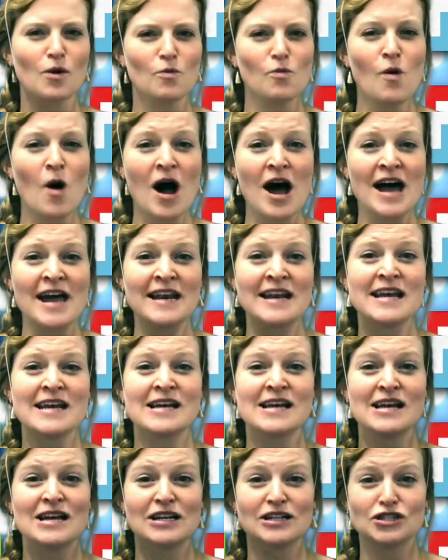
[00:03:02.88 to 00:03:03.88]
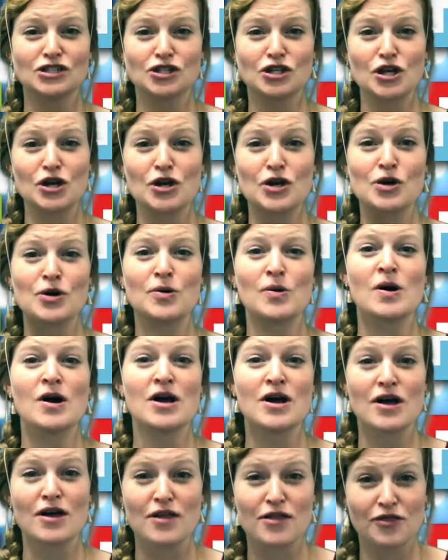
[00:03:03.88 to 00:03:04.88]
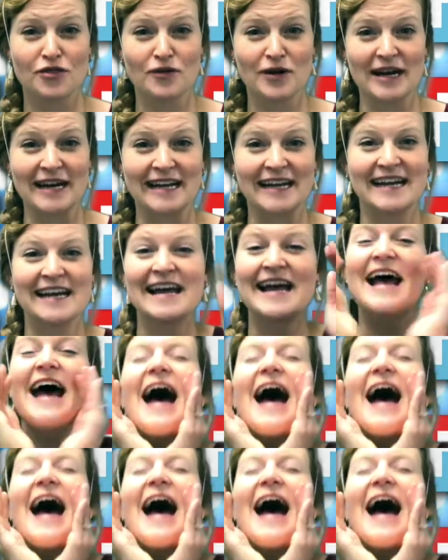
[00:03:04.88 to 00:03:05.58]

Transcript: One, two, three.